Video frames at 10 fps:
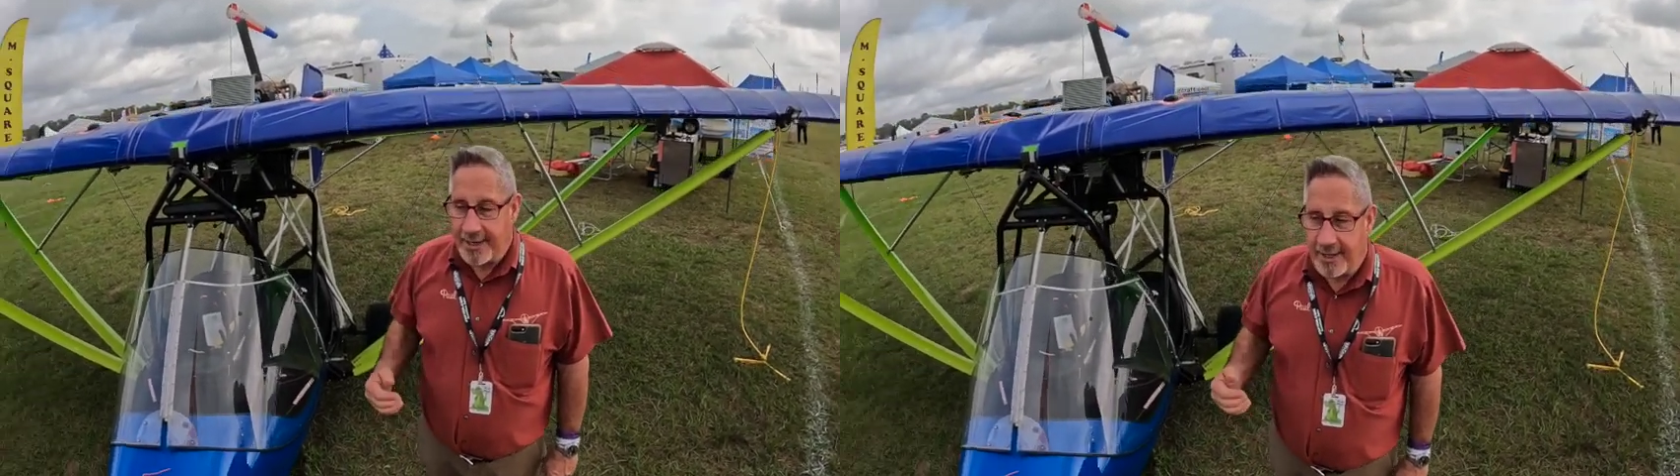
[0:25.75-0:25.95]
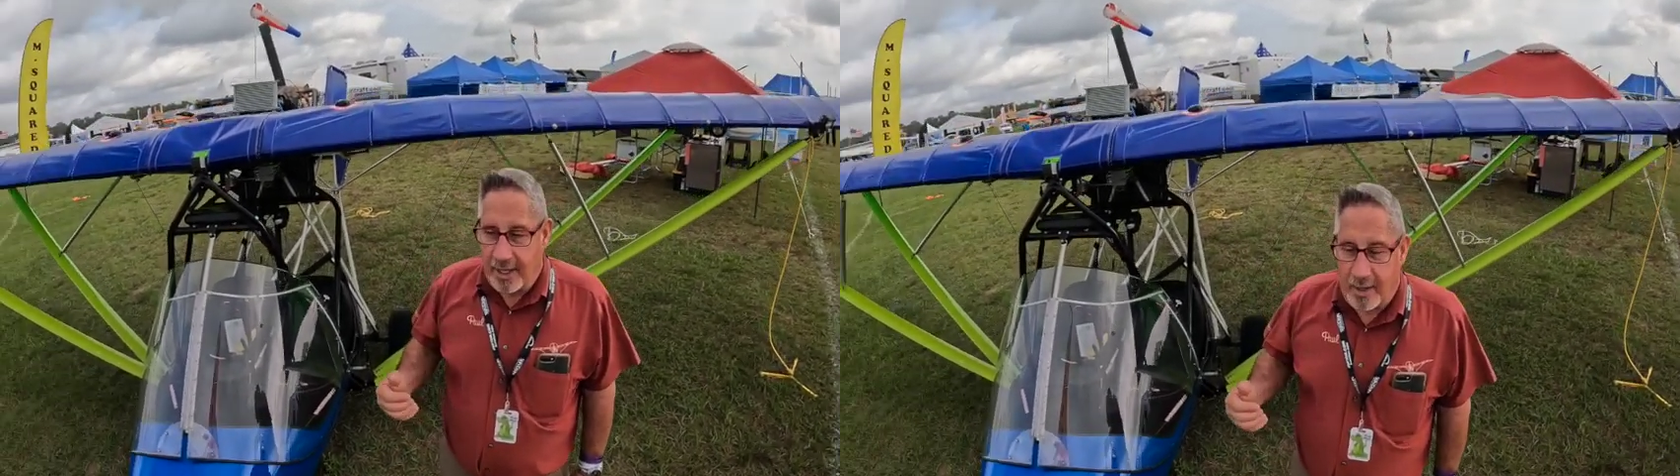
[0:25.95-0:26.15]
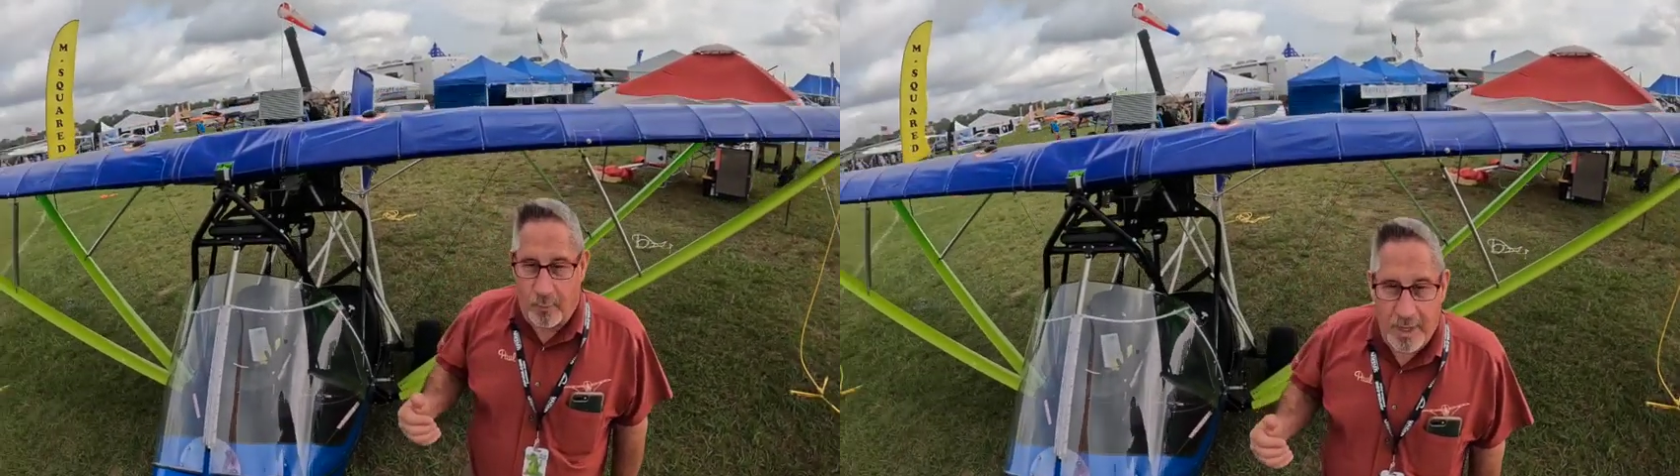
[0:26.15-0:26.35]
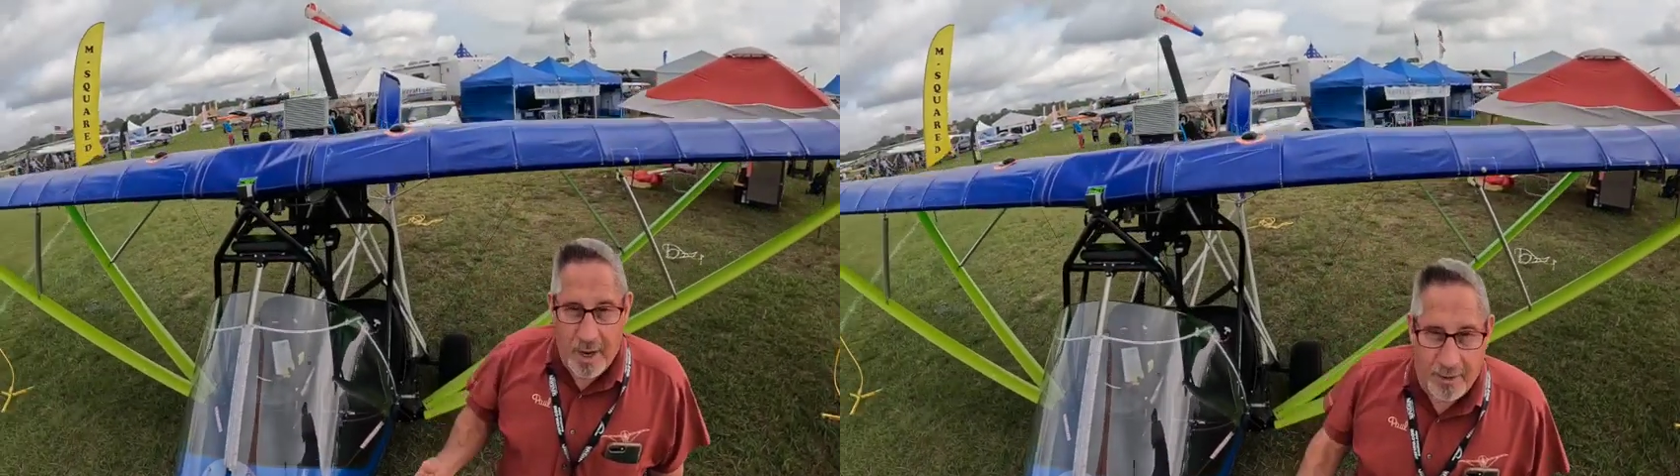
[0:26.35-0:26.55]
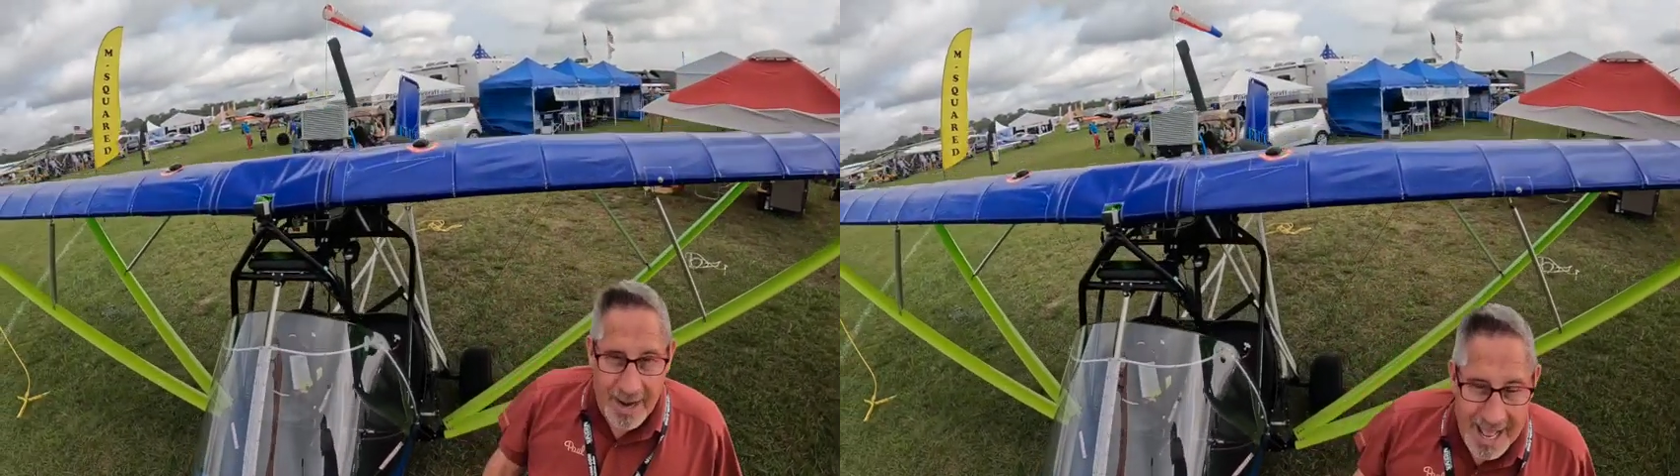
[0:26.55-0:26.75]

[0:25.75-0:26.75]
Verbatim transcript: and uh, we are